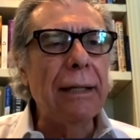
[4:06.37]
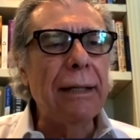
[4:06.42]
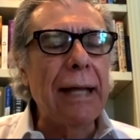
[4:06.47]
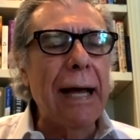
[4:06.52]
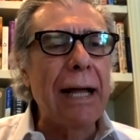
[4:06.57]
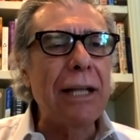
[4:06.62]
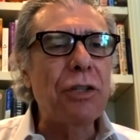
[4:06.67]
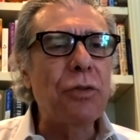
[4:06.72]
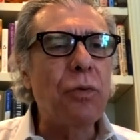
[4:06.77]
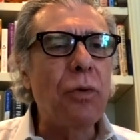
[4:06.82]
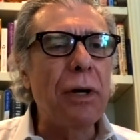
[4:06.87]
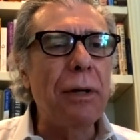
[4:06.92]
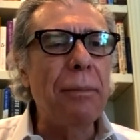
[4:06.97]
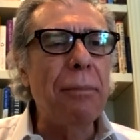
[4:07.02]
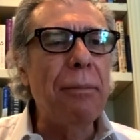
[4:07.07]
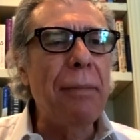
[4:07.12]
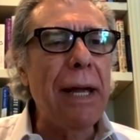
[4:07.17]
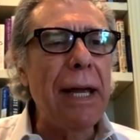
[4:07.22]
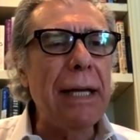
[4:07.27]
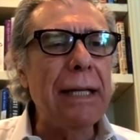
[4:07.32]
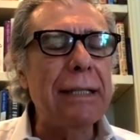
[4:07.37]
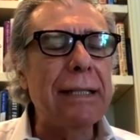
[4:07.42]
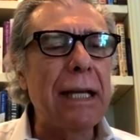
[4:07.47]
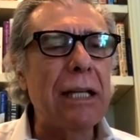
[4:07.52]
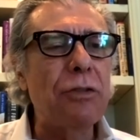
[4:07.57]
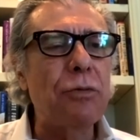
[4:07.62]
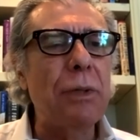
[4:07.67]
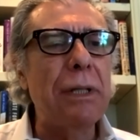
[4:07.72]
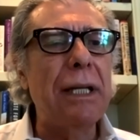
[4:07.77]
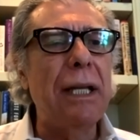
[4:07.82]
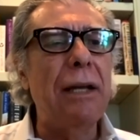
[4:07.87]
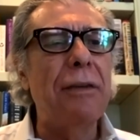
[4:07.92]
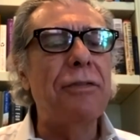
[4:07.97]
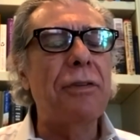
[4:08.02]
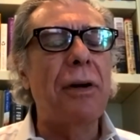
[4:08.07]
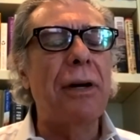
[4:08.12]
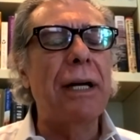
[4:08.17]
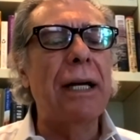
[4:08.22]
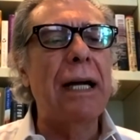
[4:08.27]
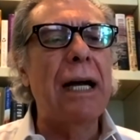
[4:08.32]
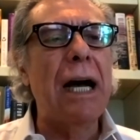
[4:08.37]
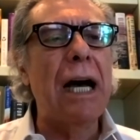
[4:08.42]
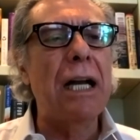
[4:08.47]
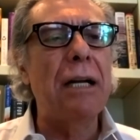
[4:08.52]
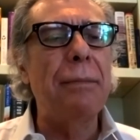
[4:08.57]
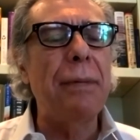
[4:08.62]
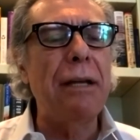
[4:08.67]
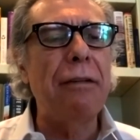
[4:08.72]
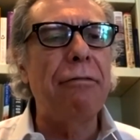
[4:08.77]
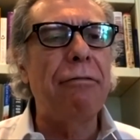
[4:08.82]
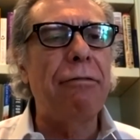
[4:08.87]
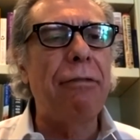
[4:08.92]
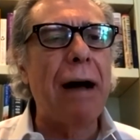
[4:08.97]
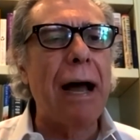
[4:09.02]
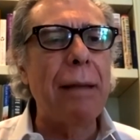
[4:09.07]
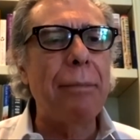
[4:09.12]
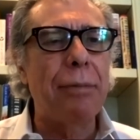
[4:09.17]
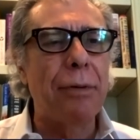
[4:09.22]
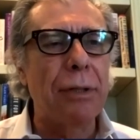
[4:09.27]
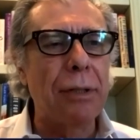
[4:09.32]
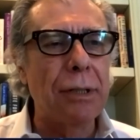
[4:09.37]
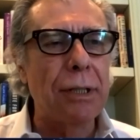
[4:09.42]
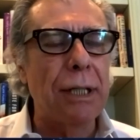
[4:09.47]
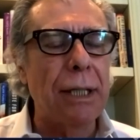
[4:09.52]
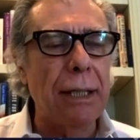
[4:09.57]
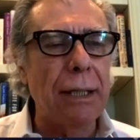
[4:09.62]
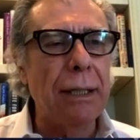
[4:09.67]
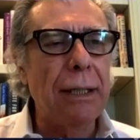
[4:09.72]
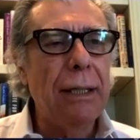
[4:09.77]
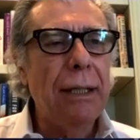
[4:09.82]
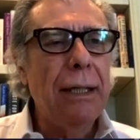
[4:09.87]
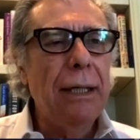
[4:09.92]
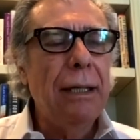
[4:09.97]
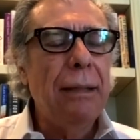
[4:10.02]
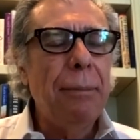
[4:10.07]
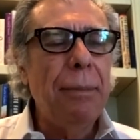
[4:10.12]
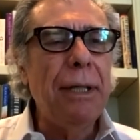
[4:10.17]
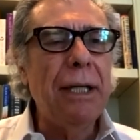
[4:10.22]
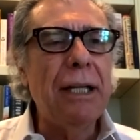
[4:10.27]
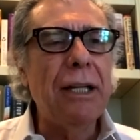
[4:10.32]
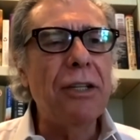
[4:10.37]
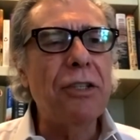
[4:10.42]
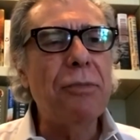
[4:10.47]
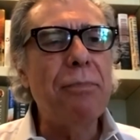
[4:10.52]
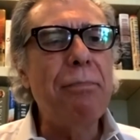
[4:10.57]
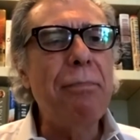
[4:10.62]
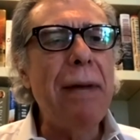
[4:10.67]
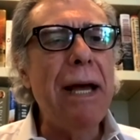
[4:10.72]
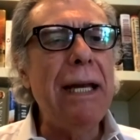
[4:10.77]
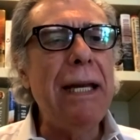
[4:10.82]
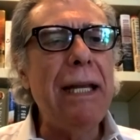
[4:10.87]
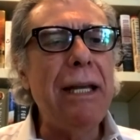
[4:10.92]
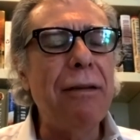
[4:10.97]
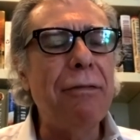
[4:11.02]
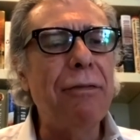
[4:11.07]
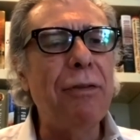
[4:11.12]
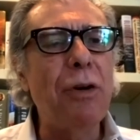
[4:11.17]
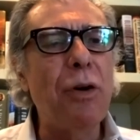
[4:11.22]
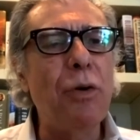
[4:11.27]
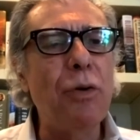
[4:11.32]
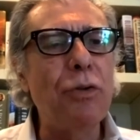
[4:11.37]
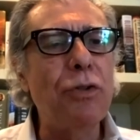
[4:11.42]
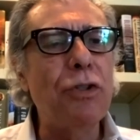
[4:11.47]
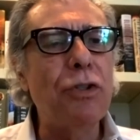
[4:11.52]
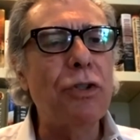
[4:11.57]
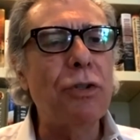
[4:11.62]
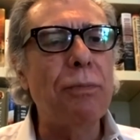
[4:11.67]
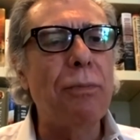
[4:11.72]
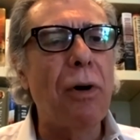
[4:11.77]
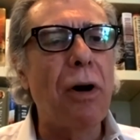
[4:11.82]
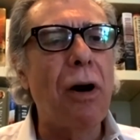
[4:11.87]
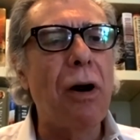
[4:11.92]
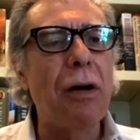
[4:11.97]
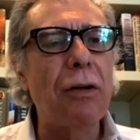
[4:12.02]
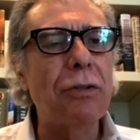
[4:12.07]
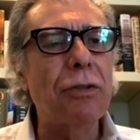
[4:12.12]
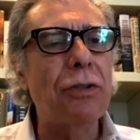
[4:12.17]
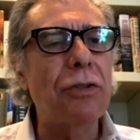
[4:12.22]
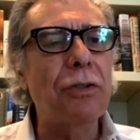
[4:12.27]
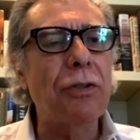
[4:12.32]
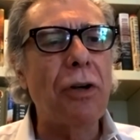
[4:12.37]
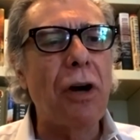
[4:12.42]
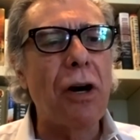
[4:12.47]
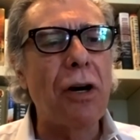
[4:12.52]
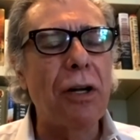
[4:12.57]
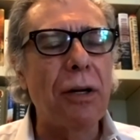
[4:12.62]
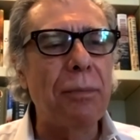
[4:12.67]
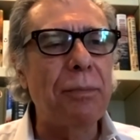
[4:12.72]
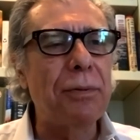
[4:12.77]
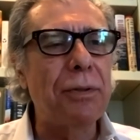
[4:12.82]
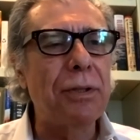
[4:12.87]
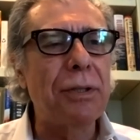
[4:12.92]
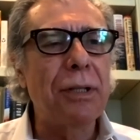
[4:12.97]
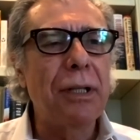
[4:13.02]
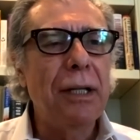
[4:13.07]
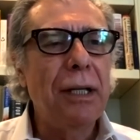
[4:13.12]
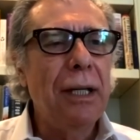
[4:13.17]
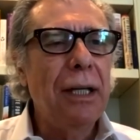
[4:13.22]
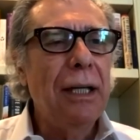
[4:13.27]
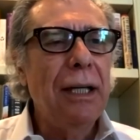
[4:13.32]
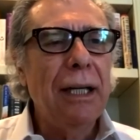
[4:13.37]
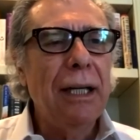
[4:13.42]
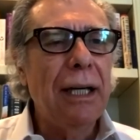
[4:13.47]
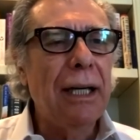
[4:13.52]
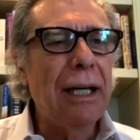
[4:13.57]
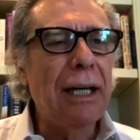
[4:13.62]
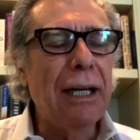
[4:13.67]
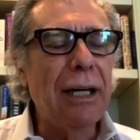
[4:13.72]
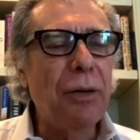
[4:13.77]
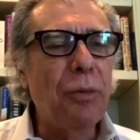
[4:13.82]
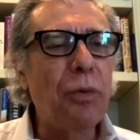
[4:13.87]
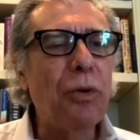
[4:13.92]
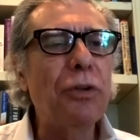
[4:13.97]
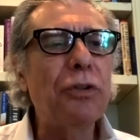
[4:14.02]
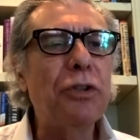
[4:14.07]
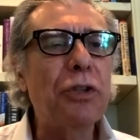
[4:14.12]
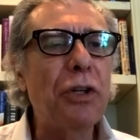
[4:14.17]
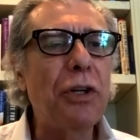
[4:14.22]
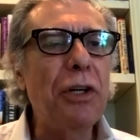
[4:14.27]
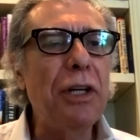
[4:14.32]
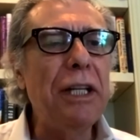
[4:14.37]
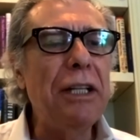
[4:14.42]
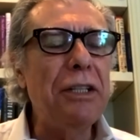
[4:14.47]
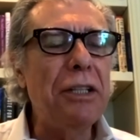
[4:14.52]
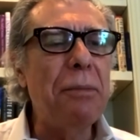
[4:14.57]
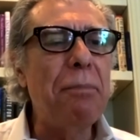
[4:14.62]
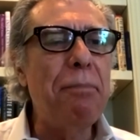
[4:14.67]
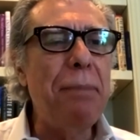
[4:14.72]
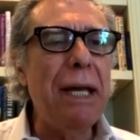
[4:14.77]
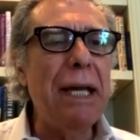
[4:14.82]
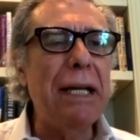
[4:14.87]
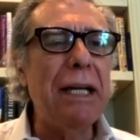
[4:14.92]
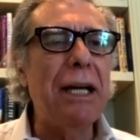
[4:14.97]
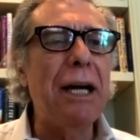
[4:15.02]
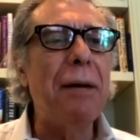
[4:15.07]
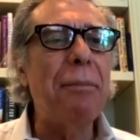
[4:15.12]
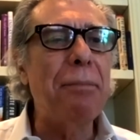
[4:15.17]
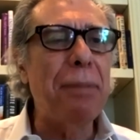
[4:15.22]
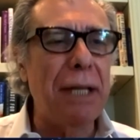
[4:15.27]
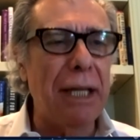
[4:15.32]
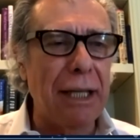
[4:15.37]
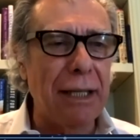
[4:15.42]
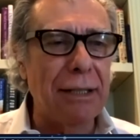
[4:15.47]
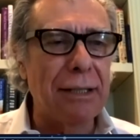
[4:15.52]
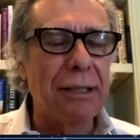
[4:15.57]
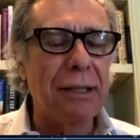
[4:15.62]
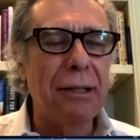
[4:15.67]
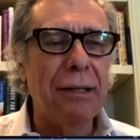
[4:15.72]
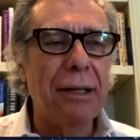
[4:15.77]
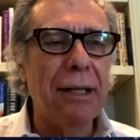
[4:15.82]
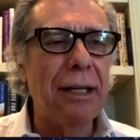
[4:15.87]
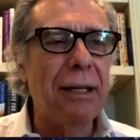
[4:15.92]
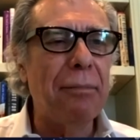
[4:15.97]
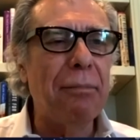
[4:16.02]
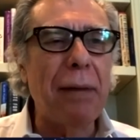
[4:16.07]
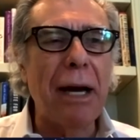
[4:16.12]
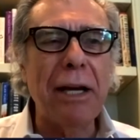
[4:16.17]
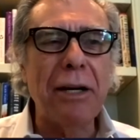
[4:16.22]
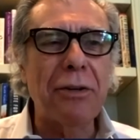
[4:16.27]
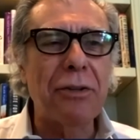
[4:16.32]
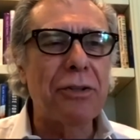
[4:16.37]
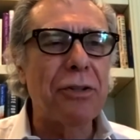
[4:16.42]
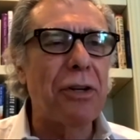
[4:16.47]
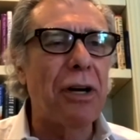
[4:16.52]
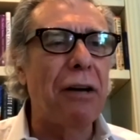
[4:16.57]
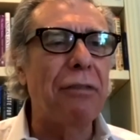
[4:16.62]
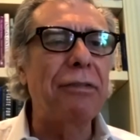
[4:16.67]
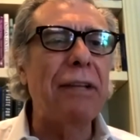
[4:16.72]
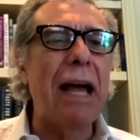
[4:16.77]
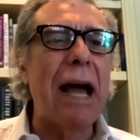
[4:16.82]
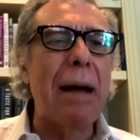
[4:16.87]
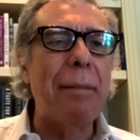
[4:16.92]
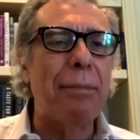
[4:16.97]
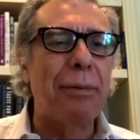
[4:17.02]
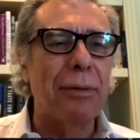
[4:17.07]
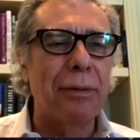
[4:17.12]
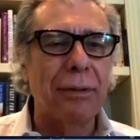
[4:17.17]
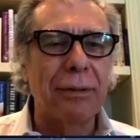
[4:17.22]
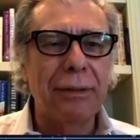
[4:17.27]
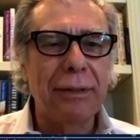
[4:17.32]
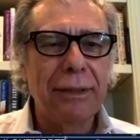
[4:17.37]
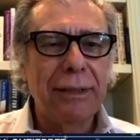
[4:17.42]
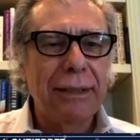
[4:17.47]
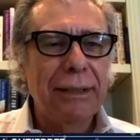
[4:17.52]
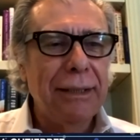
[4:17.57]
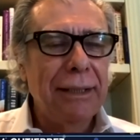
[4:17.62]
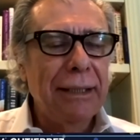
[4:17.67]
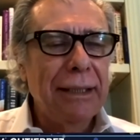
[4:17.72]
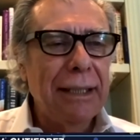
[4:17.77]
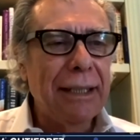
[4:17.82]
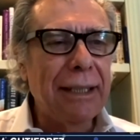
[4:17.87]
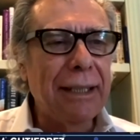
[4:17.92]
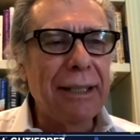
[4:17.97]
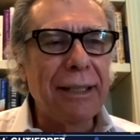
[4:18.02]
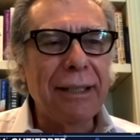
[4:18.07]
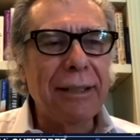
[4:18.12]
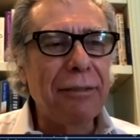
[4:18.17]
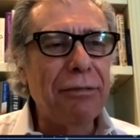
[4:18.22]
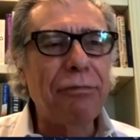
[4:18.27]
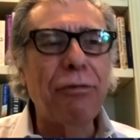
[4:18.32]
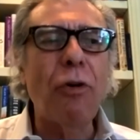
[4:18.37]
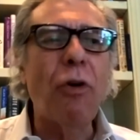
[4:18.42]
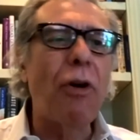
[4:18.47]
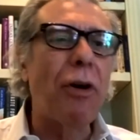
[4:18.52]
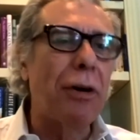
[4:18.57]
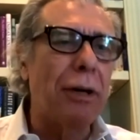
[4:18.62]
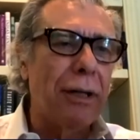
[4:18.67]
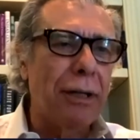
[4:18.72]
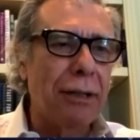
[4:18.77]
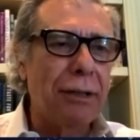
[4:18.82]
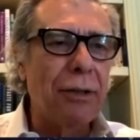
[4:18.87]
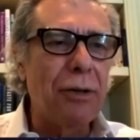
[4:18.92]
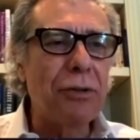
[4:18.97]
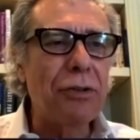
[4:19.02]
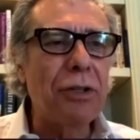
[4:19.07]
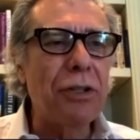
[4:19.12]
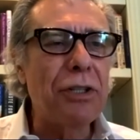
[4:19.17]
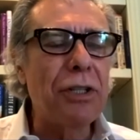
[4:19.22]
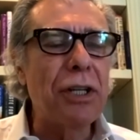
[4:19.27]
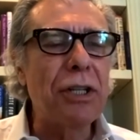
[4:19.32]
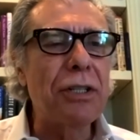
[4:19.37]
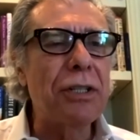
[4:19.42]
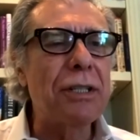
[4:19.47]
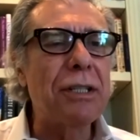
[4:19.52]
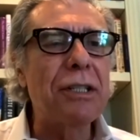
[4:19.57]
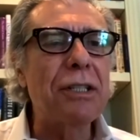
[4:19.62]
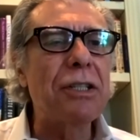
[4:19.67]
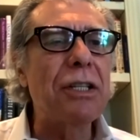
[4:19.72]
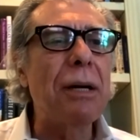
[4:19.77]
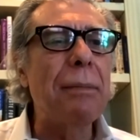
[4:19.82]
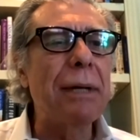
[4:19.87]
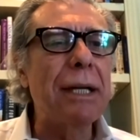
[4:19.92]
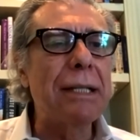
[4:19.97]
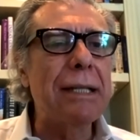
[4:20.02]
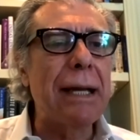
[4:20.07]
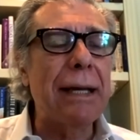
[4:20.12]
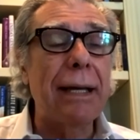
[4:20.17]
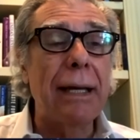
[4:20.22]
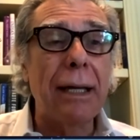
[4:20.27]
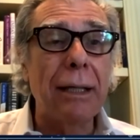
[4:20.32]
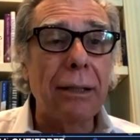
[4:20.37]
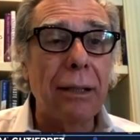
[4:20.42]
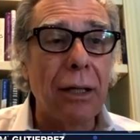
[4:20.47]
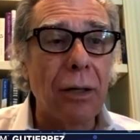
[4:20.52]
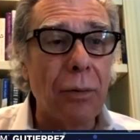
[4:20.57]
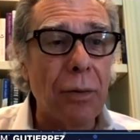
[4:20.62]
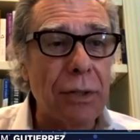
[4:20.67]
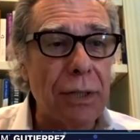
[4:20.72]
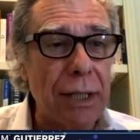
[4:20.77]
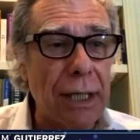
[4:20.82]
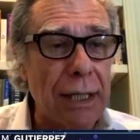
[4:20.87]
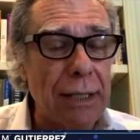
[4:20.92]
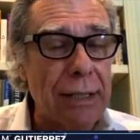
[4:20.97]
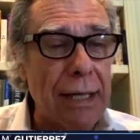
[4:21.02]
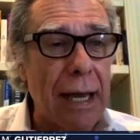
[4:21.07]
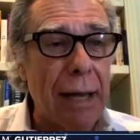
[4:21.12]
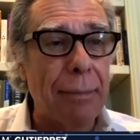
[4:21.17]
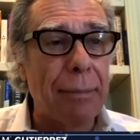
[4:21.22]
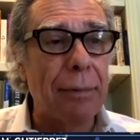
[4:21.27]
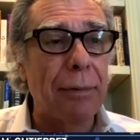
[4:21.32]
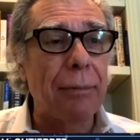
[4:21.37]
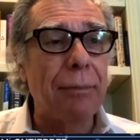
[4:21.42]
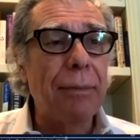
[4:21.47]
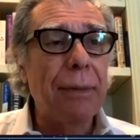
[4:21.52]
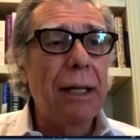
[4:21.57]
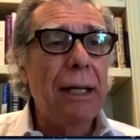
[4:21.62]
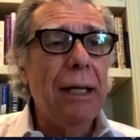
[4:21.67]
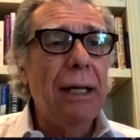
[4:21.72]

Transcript: That's what gives our economy vibrancy, because many of those small startups will turn into big companies, Microsoft, Apple, Ford. Those are just some examples. Kellogg was an example.